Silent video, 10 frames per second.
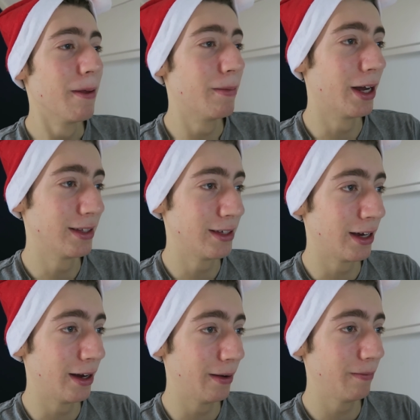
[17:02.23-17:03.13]
But
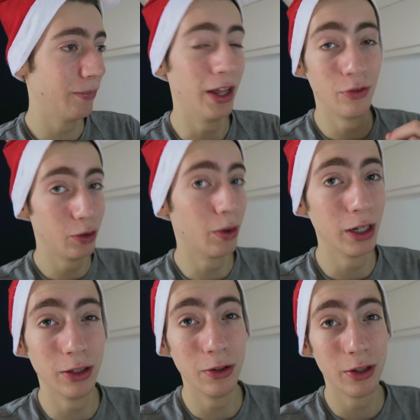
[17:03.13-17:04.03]
if you
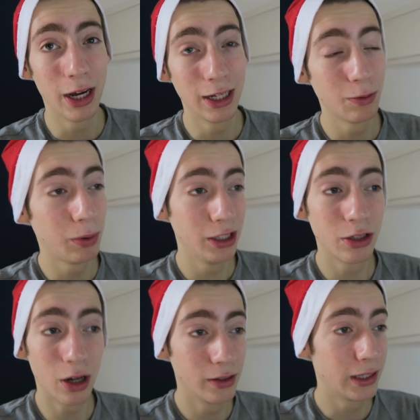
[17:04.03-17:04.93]
want to do that, please
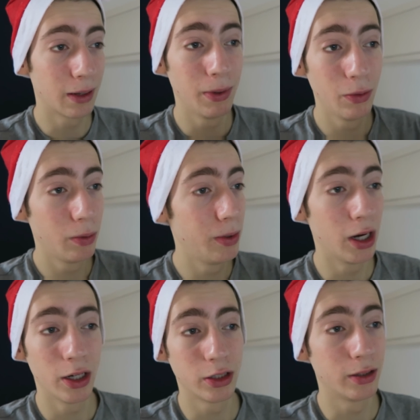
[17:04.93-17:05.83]
contact me. It would be
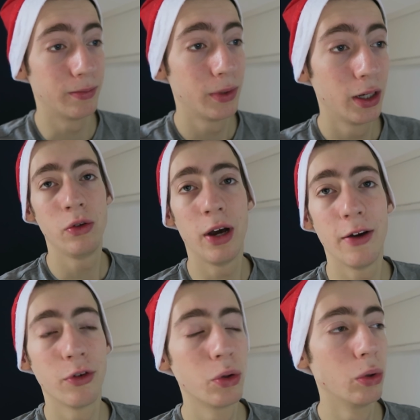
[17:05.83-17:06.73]
awesome to
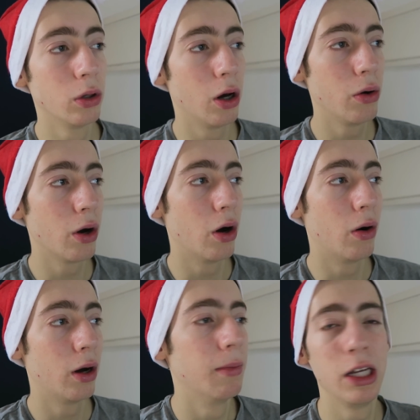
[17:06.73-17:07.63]
have a cool
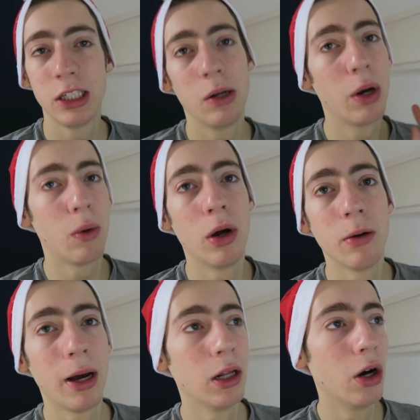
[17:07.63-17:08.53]
logo. Basically what I want
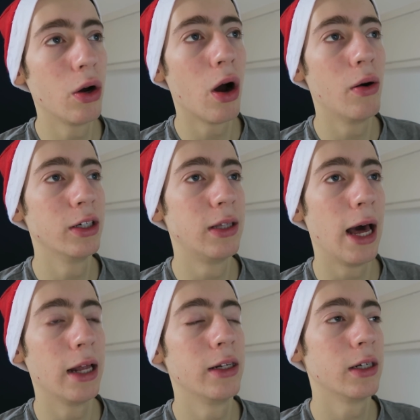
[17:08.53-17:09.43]
on my logo is
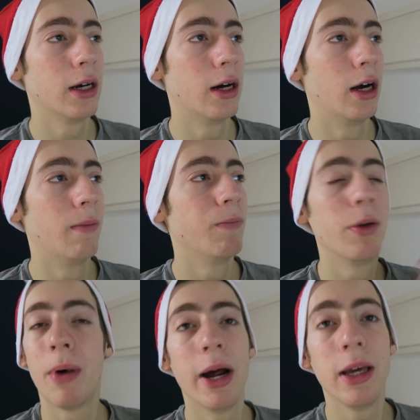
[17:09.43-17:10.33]
that
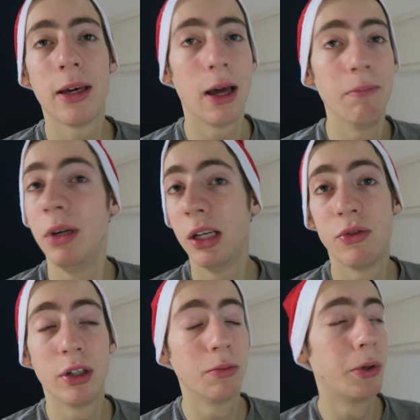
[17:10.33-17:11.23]
the bike and me is
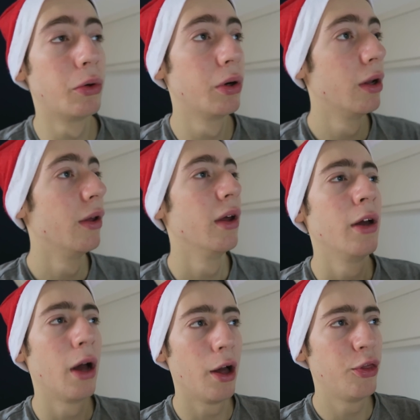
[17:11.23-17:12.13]
visible.
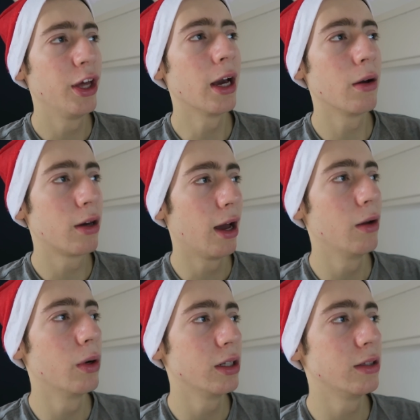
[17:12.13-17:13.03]
I think I kind
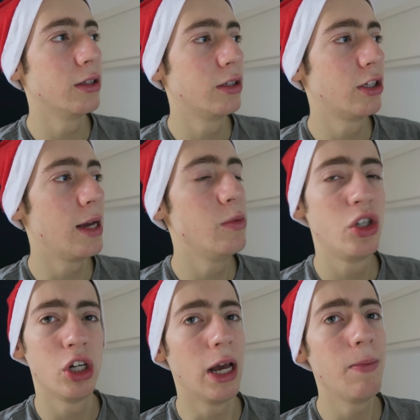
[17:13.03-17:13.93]
of wanted the same
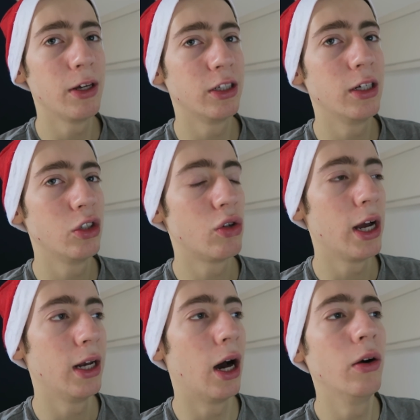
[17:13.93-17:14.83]
shape as it is
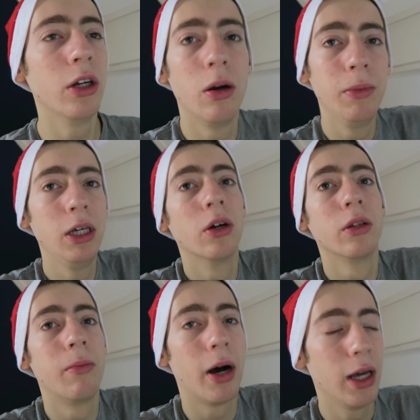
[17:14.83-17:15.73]
right now, you know, me on
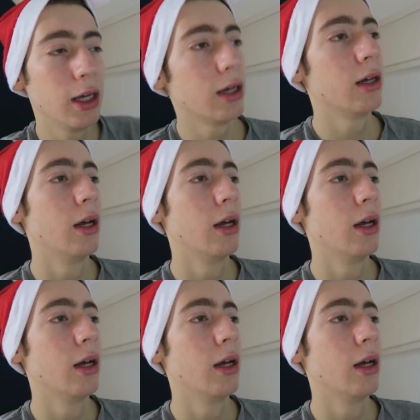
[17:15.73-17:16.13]
the bike.